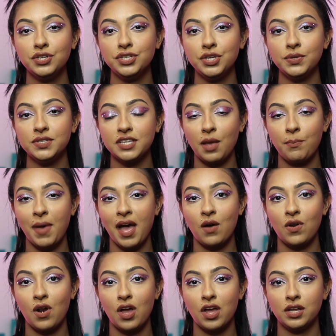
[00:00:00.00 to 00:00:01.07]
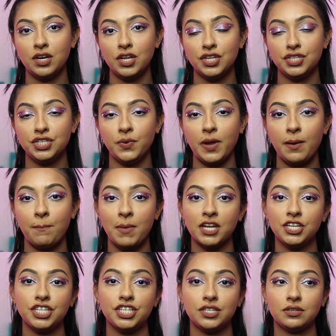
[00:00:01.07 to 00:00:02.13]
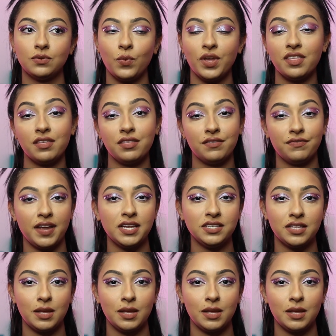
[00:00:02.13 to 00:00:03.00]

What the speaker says: do skip out on doing much with the face.